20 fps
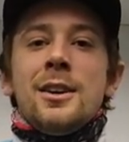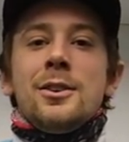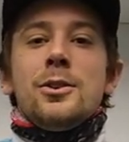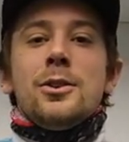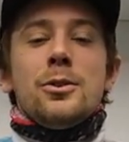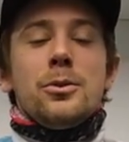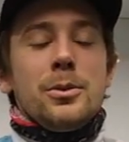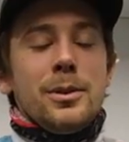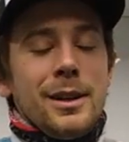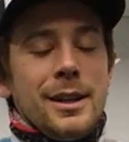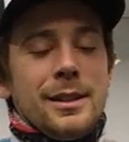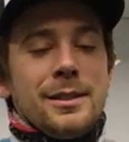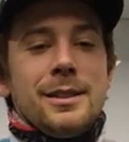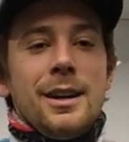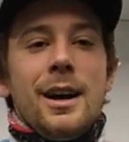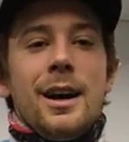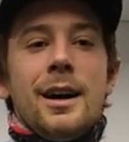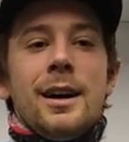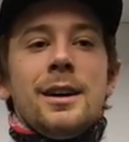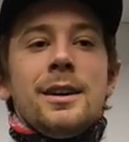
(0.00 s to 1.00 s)
you're really
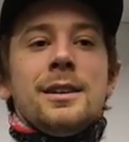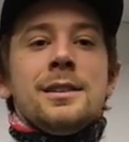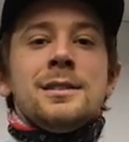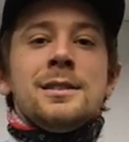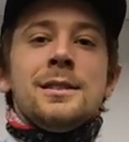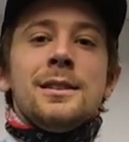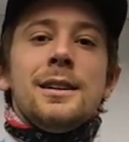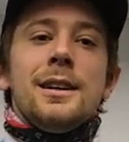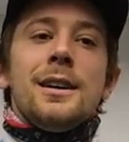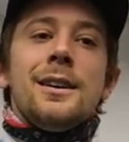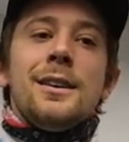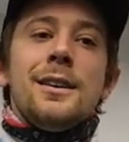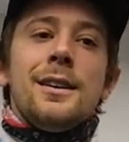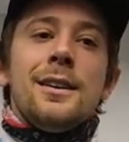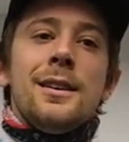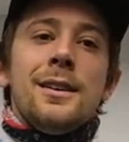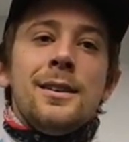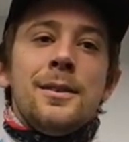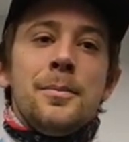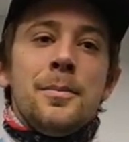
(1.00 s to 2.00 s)
tired
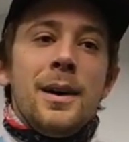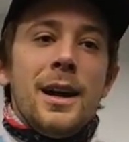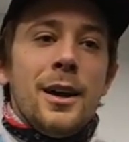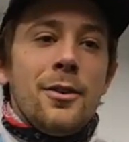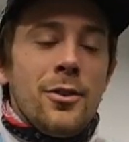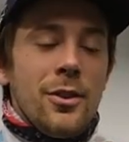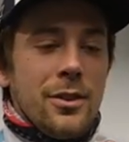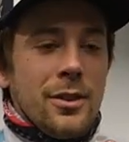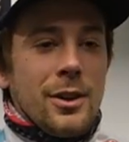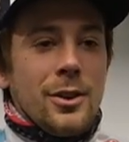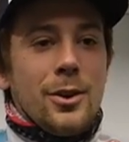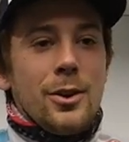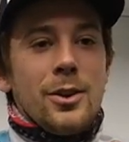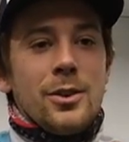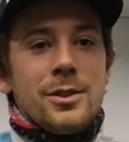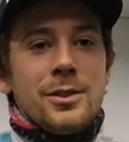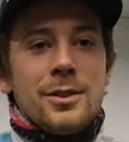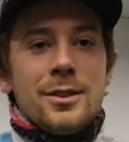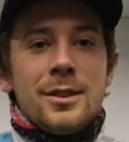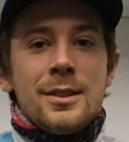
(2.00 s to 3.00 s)
um, everything
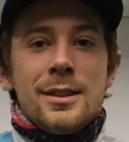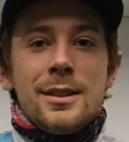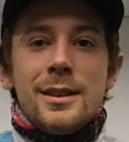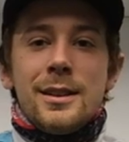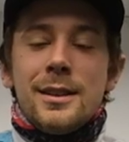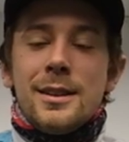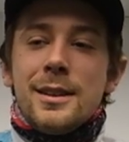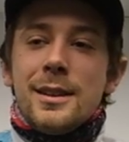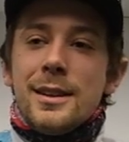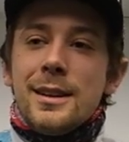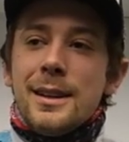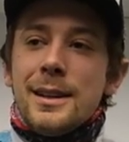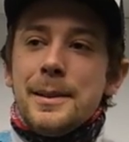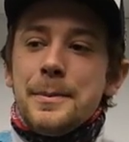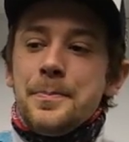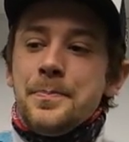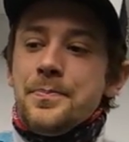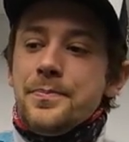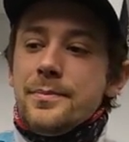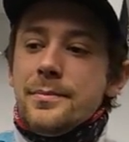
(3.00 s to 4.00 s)
hurts
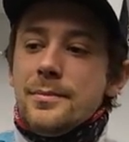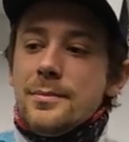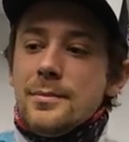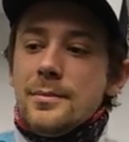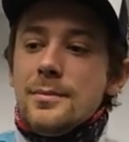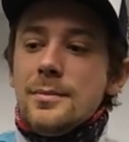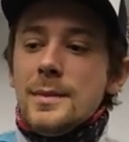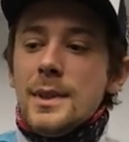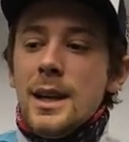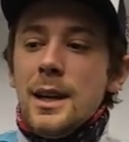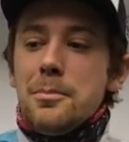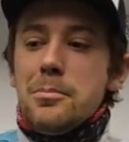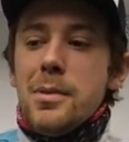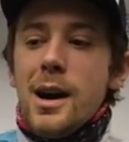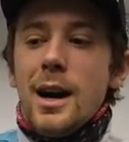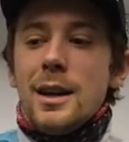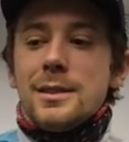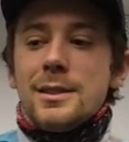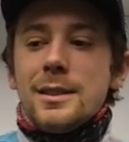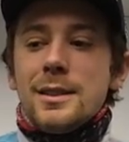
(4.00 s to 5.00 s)
um,
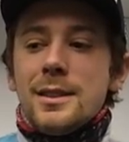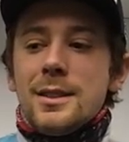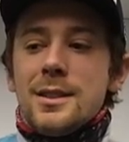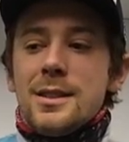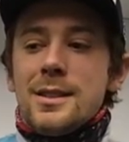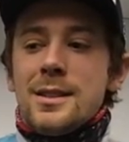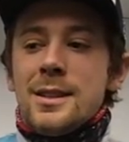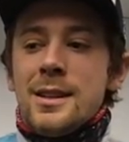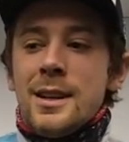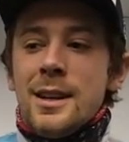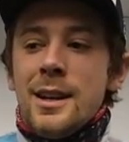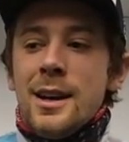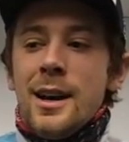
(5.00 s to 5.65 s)
but it's